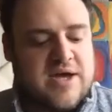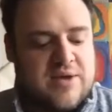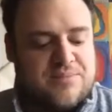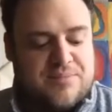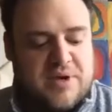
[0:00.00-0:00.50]

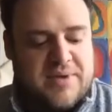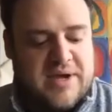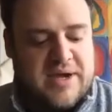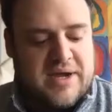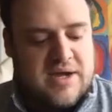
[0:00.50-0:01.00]
me and
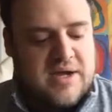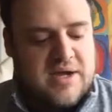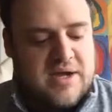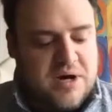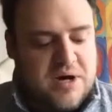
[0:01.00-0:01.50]
my
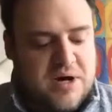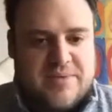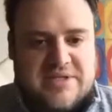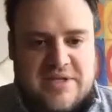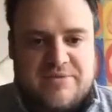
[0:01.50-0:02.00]
partner and
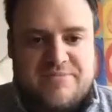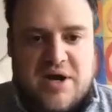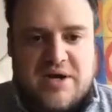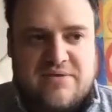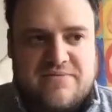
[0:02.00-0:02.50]
my team have
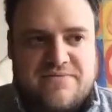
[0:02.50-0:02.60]
bought